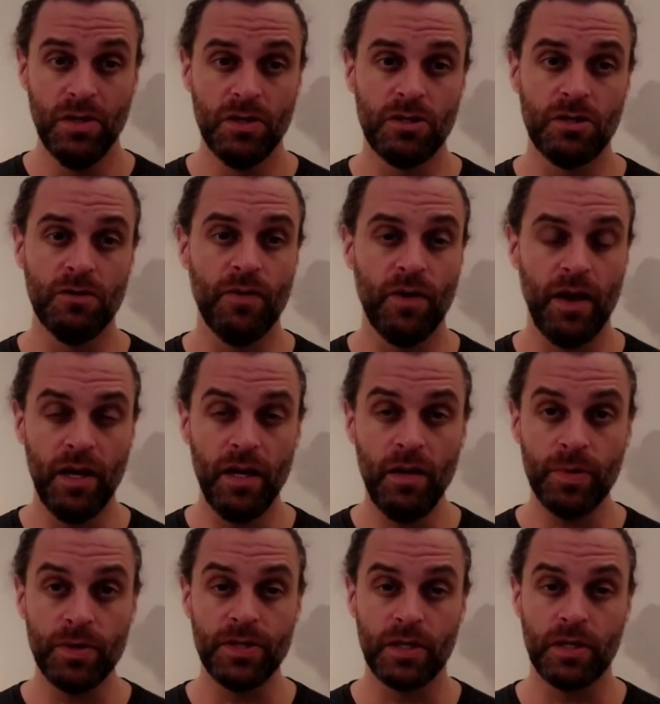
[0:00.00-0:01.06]
So for any
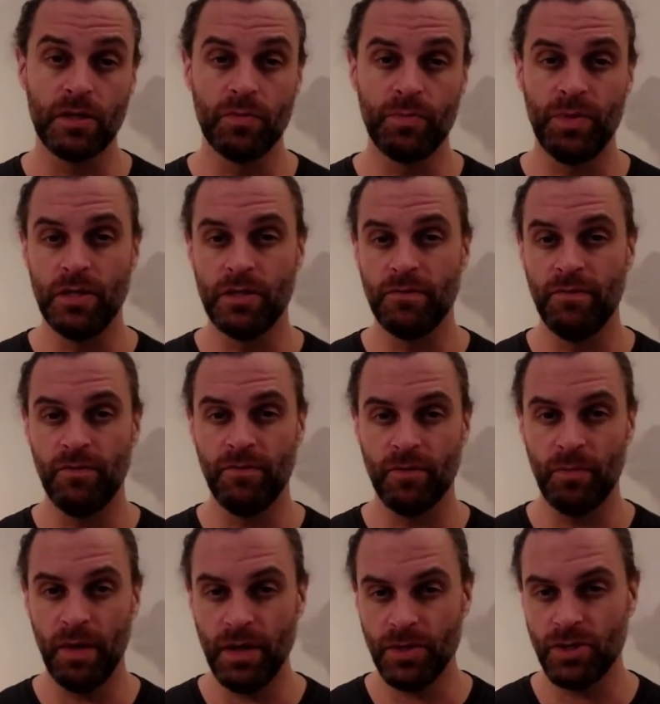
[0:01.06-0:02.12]
particular piece of
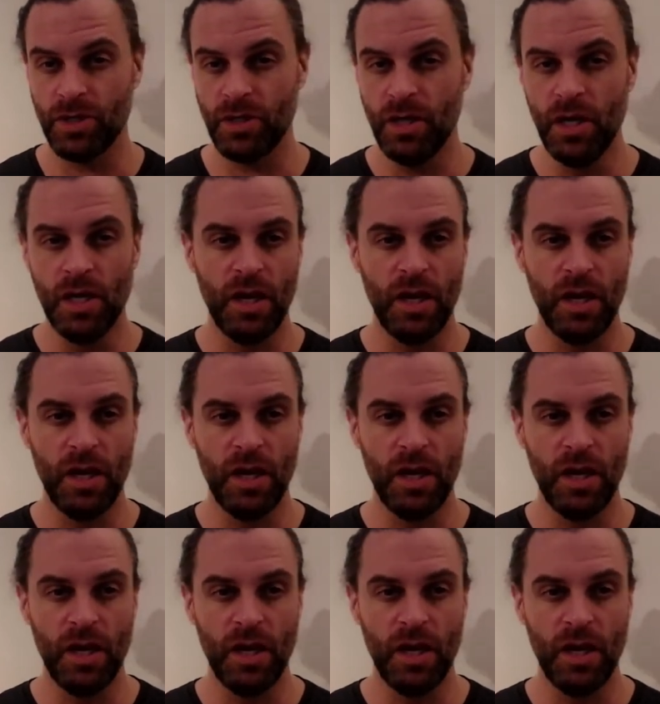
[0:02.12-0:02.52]
information,